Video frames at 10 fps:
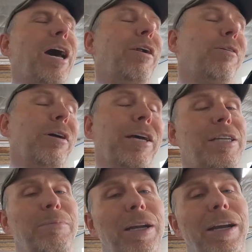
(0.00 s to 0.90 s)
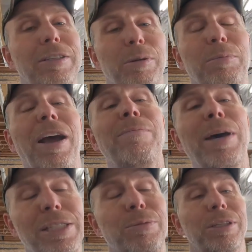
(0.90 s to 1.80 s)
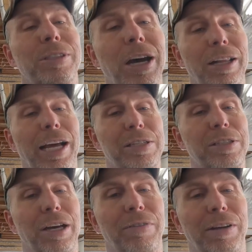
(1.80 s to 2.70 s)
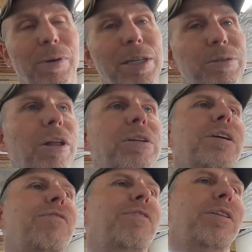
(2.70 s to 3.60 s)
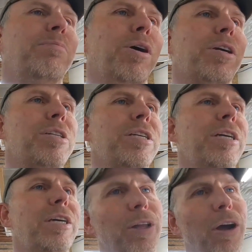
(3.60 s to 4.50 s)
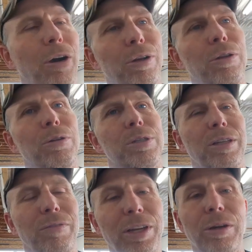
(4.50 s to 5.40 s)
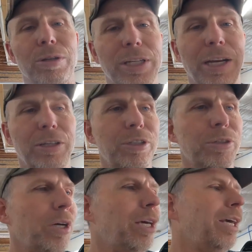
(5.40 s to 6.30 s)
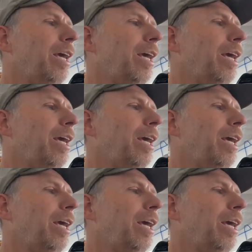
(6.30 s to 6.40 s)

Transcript: I don't know. Like I said, I'm not an expert, but I've messed with a ton of that stuff. I'd messed with all the stuff that the books or the articles and the videos say to do.